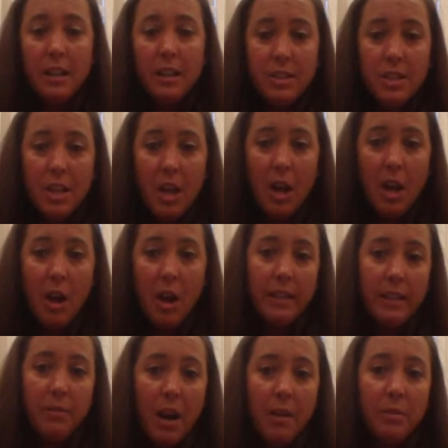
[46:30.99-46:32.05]
So
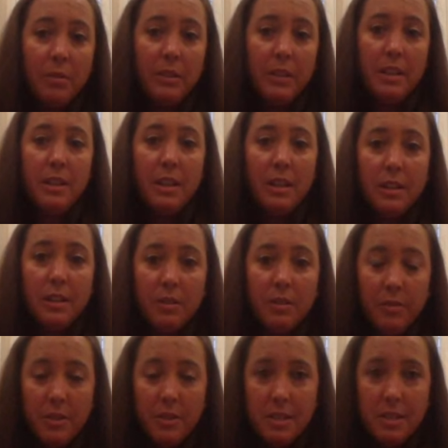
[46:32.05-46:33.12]
I really think
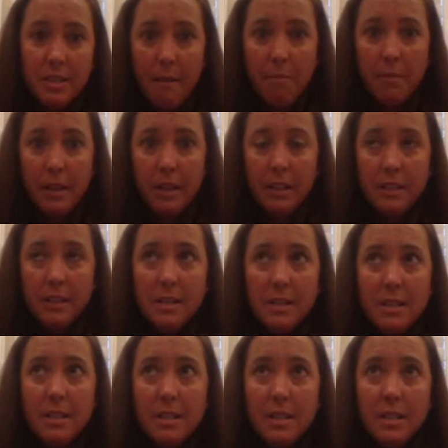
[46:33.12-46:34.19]
the first step
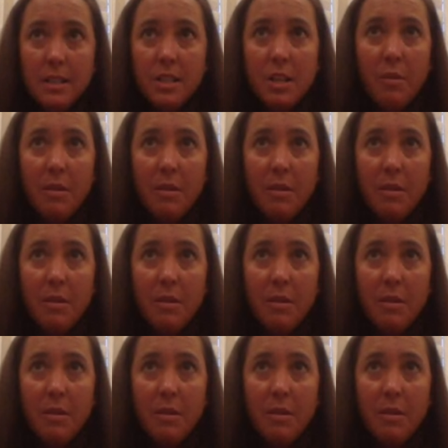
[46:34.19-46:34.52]
is